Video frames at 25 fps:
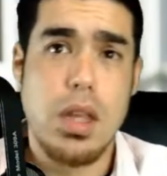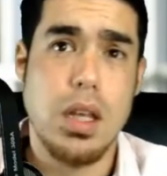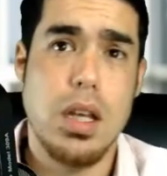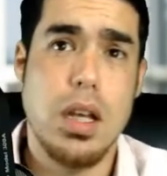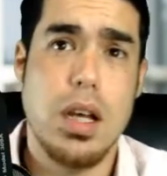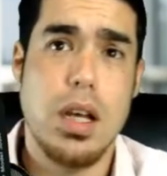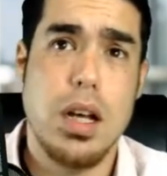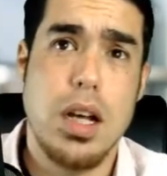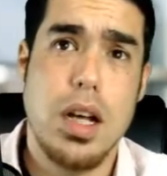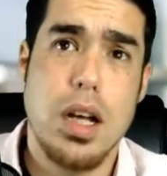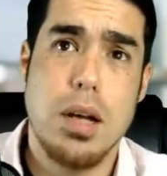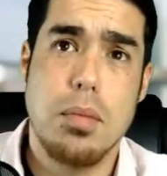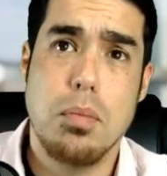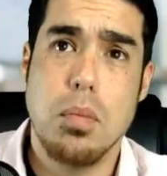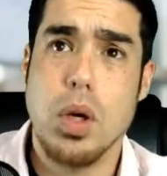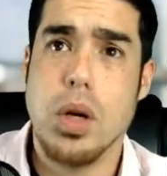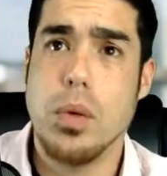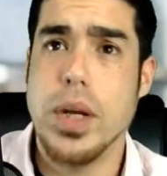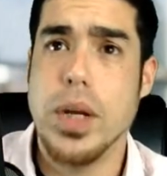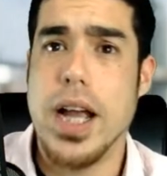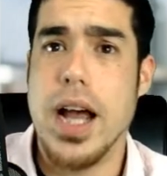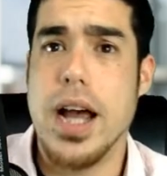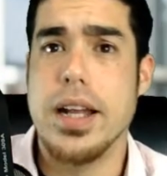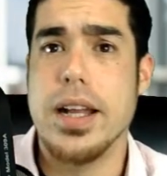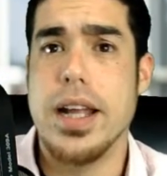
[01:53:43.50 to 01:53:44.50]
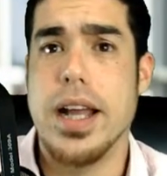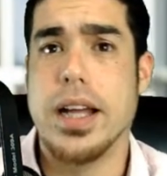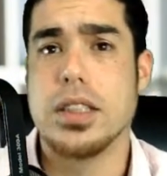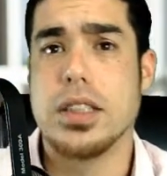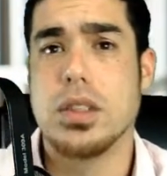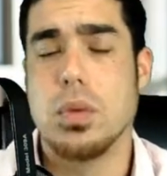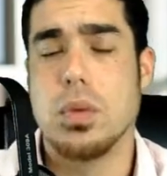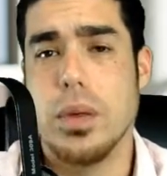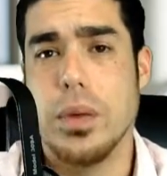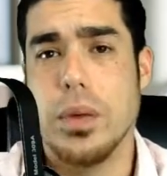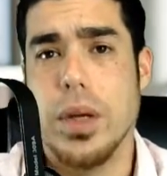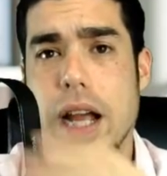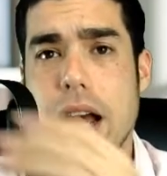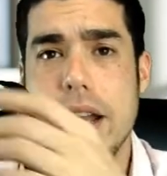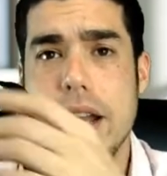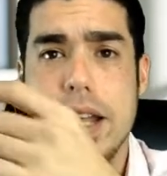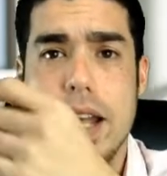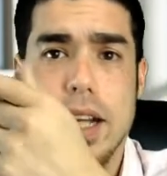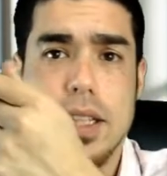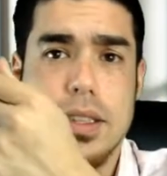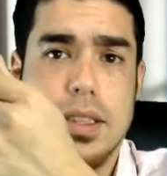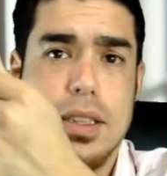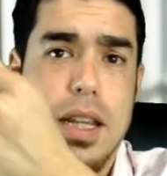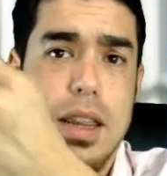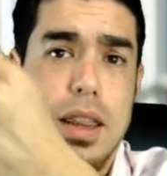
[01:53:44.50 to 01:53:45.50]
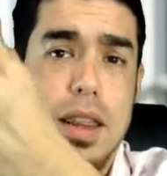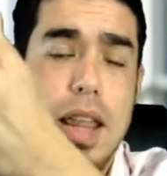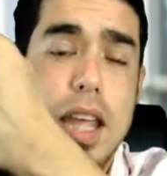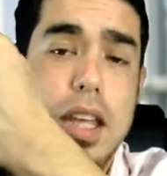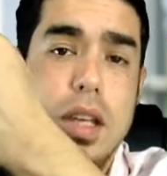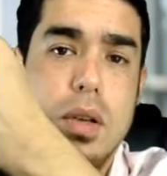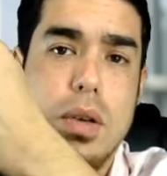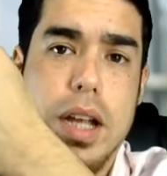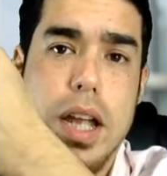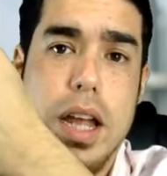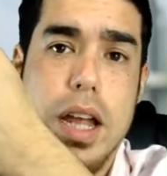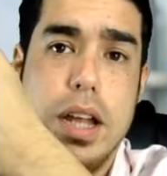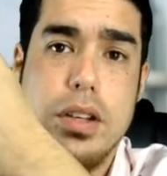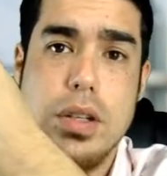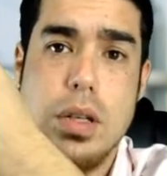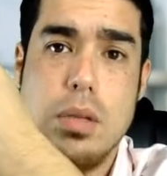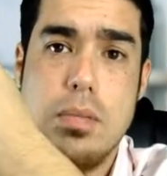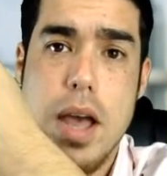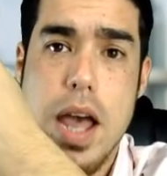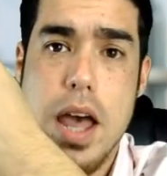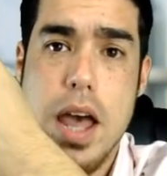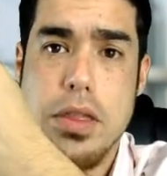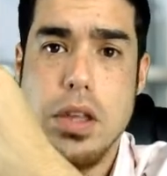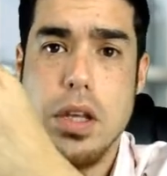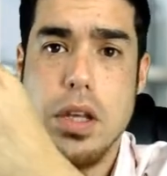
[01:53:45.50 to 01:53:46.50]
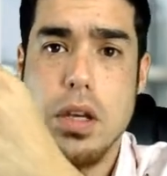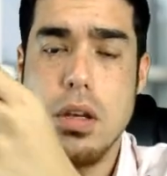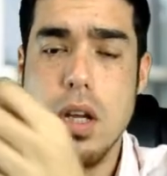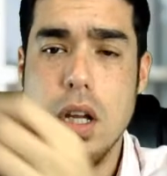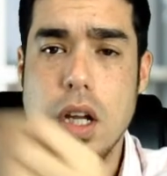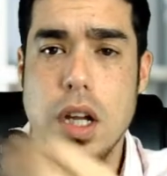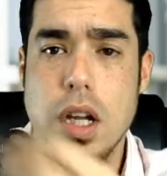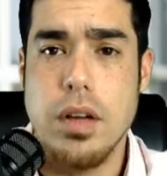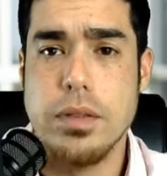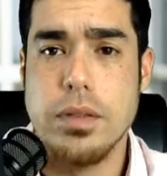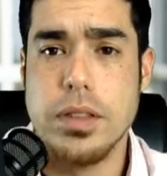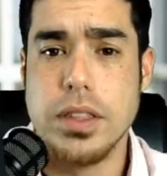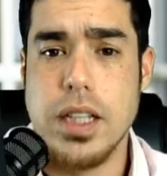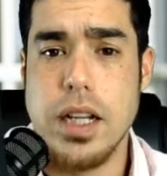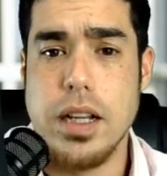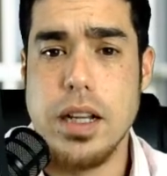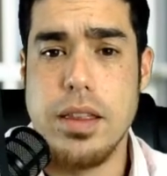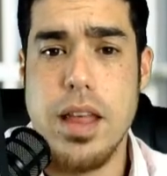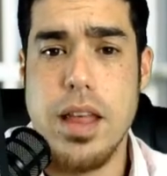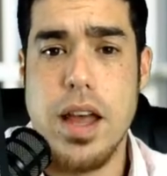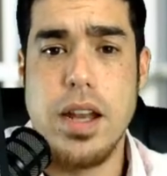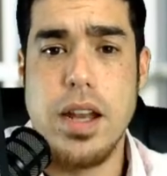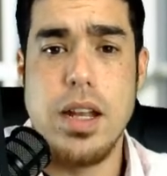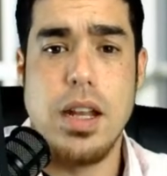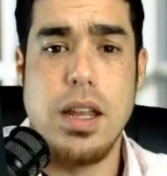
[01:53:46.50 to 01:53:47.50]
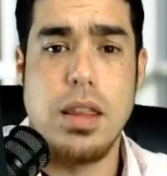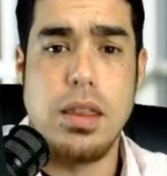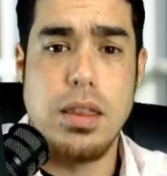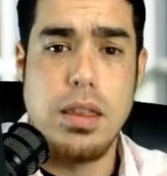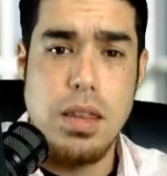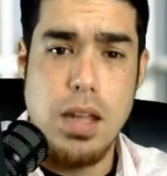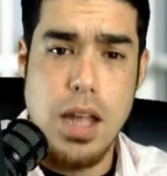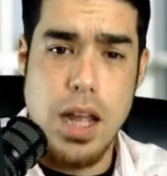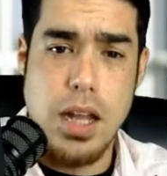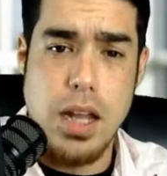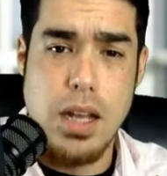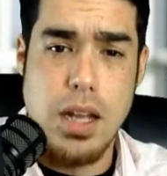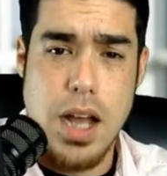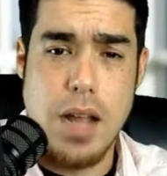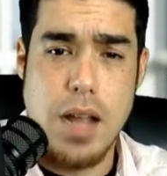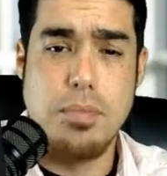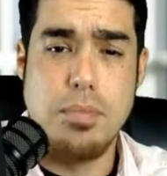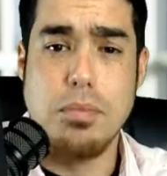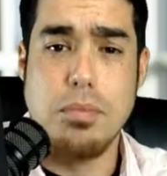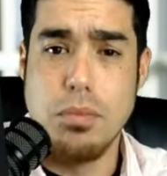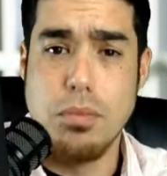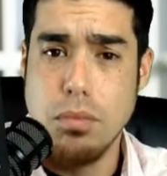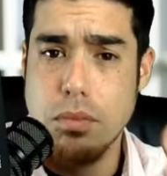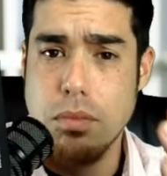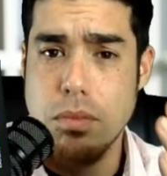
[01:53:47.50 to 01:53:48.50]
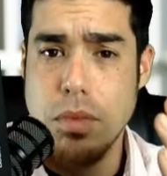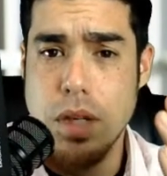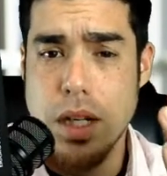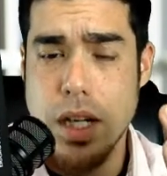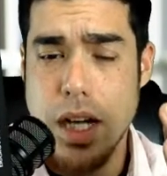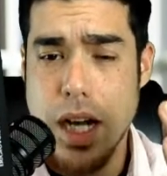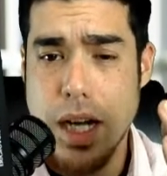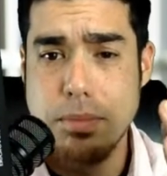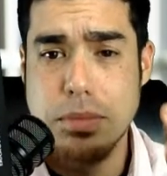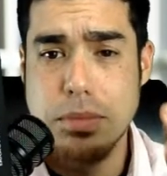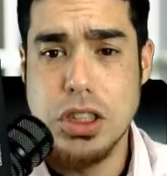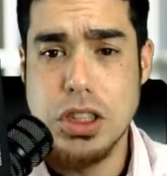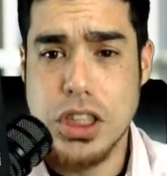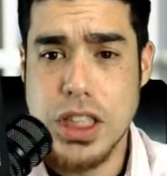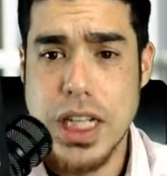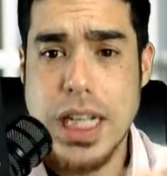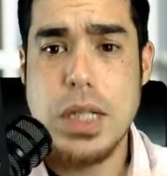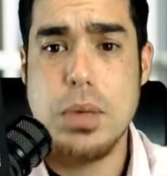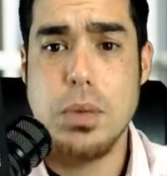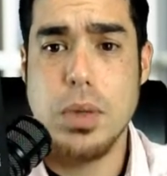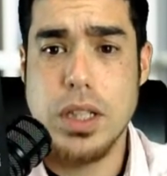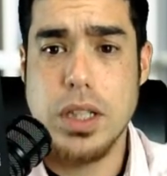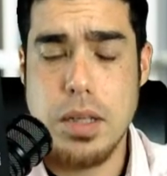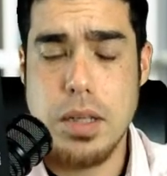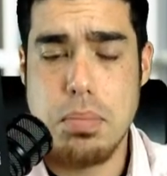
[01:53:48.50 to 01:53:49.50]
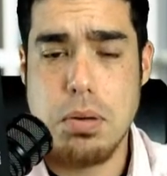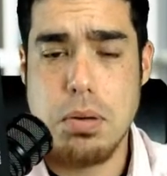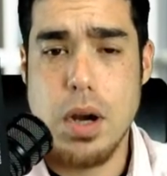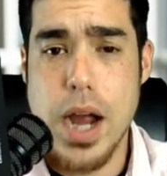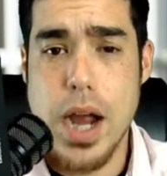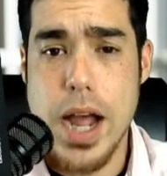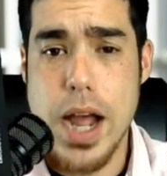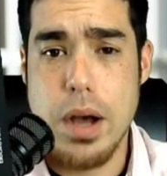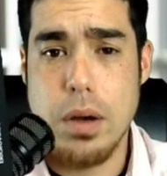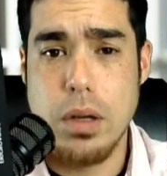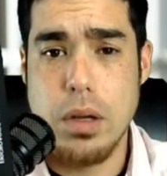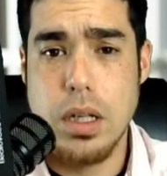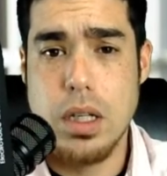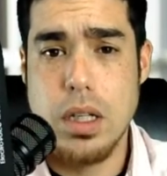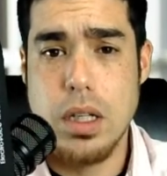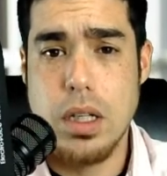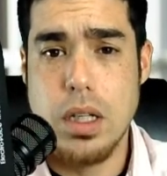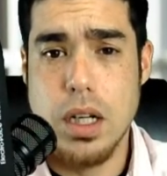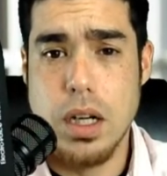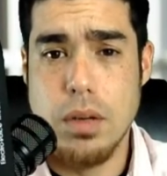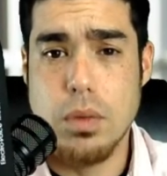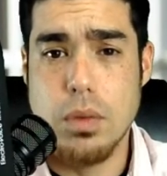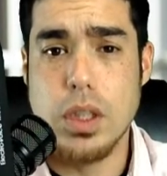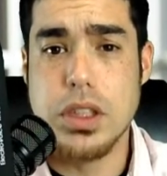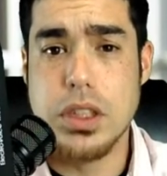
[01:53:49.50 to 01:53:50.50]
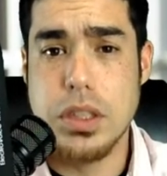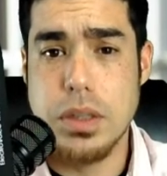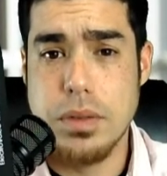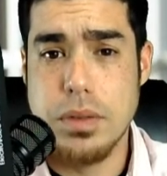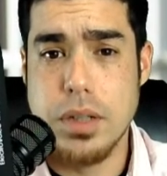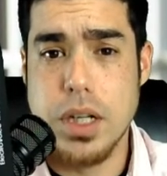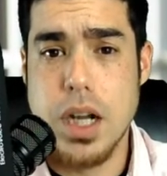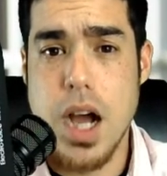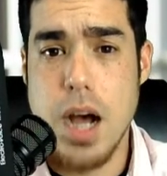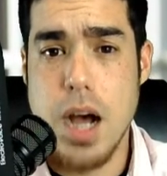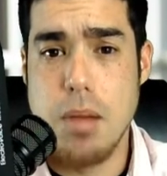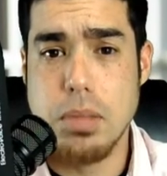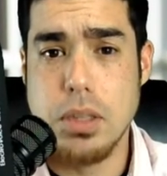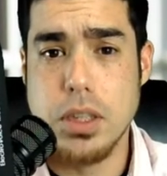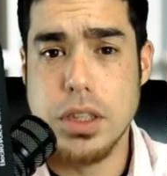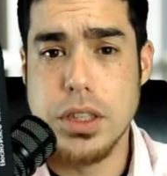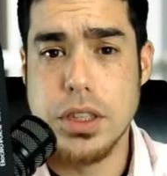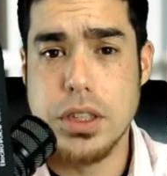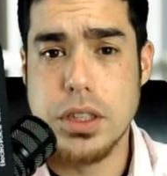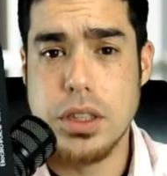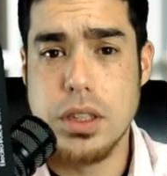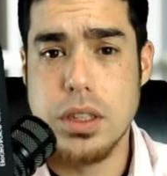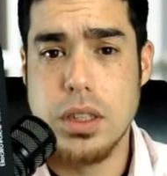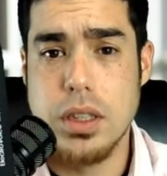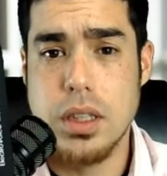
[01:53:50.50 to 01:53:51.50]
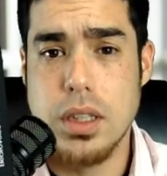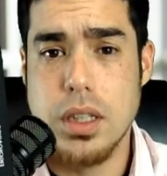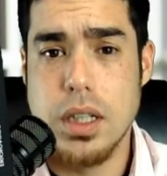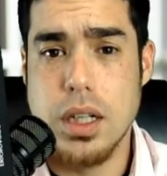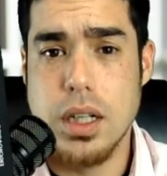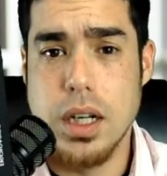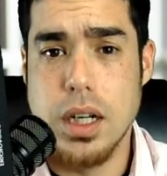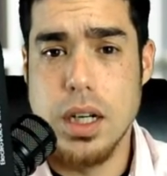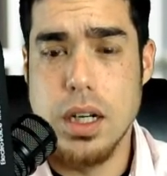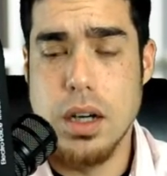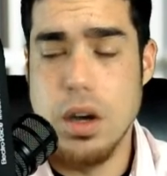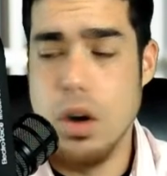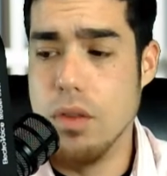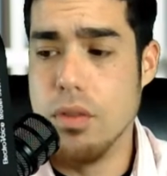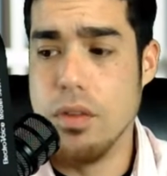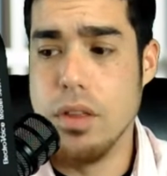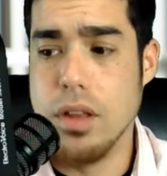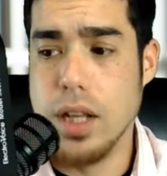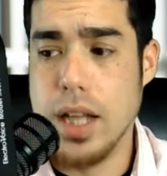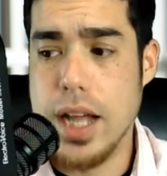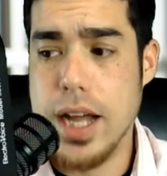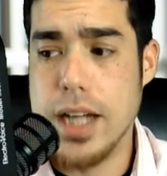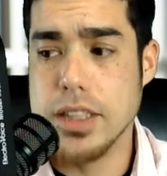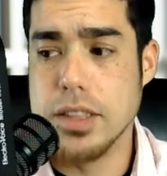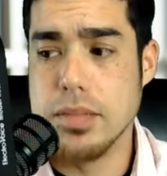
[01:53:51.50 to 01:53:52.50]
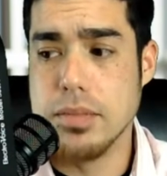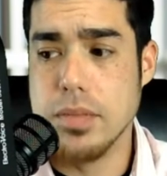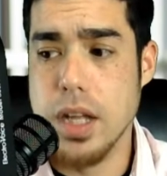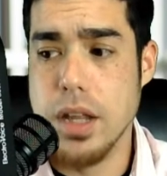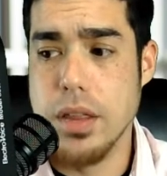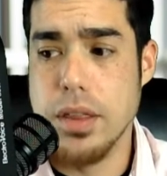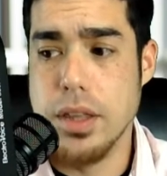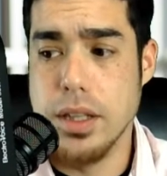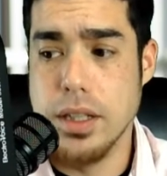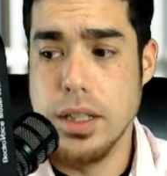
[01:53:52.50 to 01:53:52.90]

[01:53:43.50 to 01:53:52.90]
What do we got next? And thank you again to Matthew for sending that in. And I'm genuinely proud of what you've accomplished over the last month.